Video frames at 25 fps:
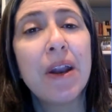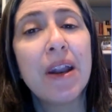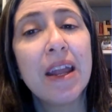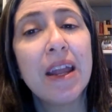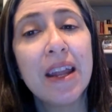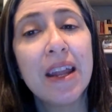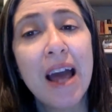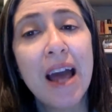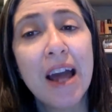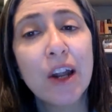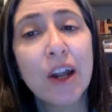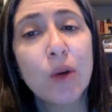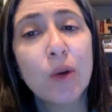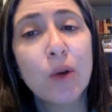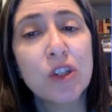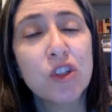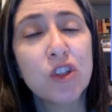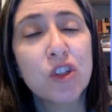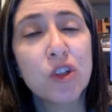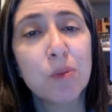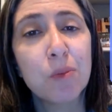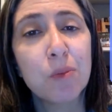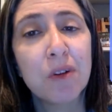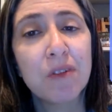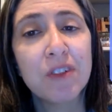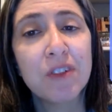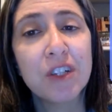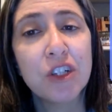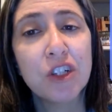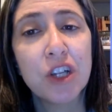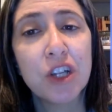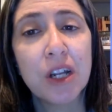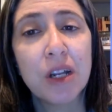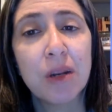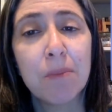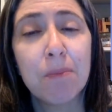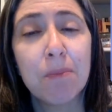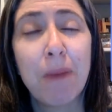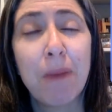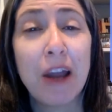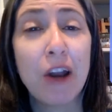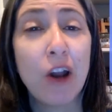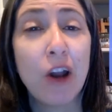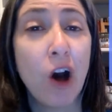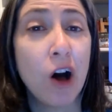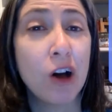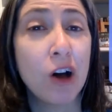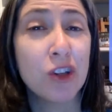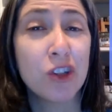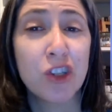But inadequate supervision
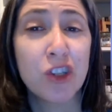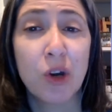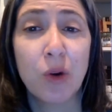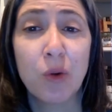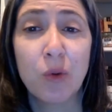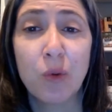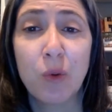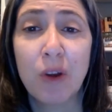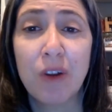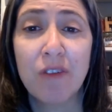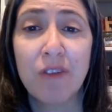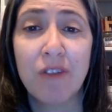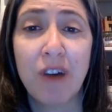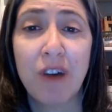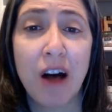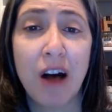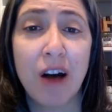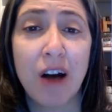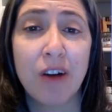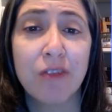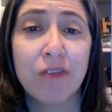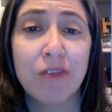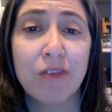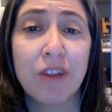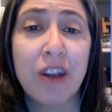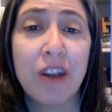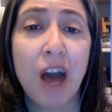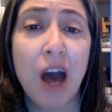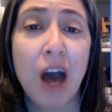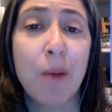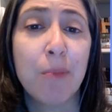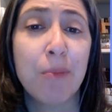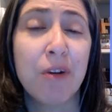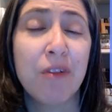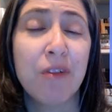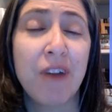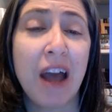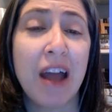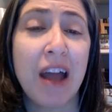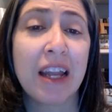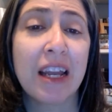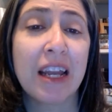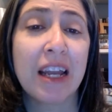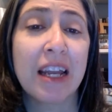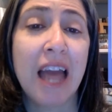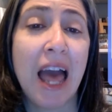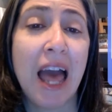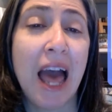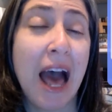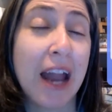might also involve not
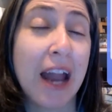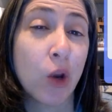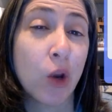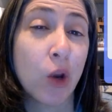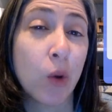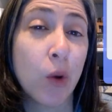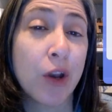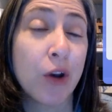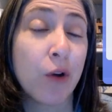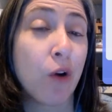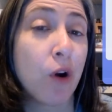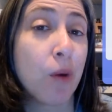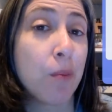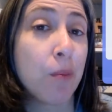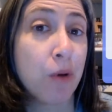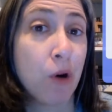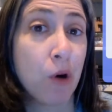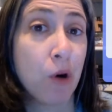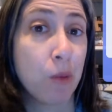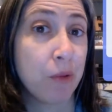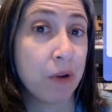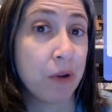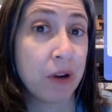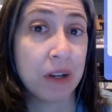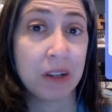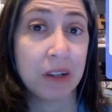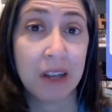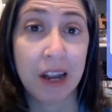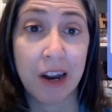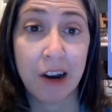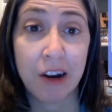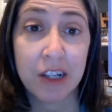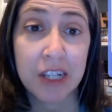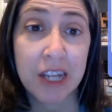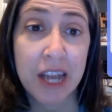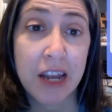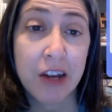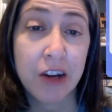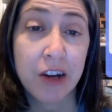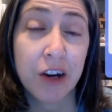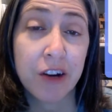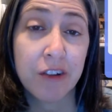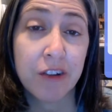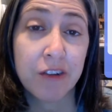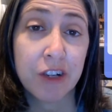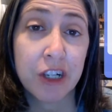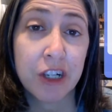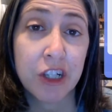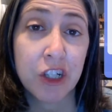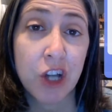providing adequate or appropriate
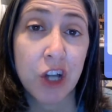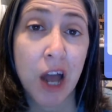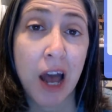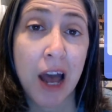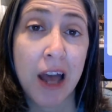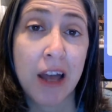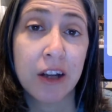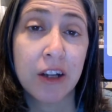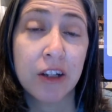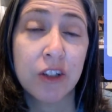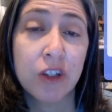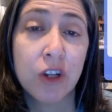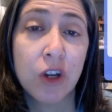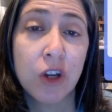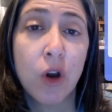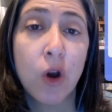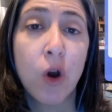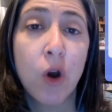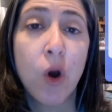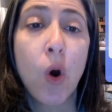caretaker for a child